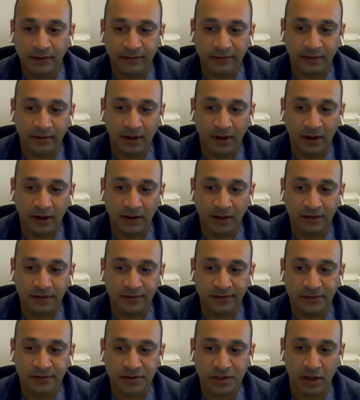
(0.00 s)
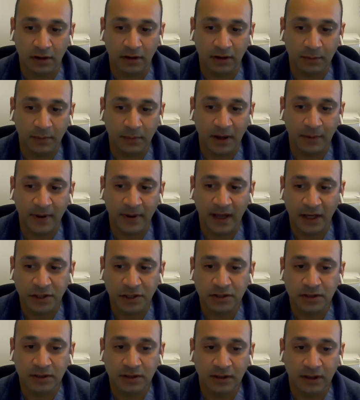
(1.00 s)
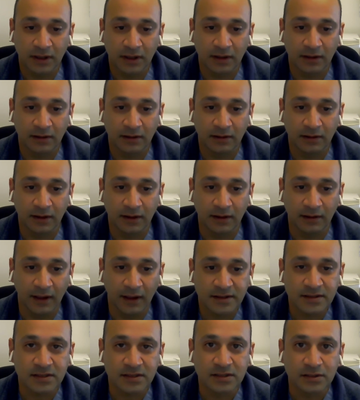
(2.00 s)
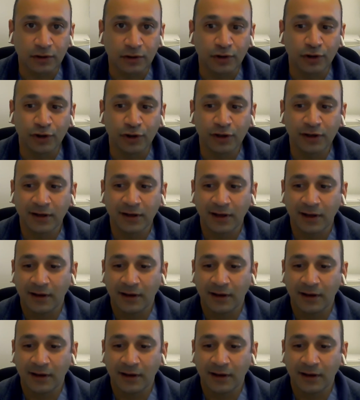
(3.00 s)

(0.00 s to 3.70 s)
is uh, is sharing my passion and and lessons learned,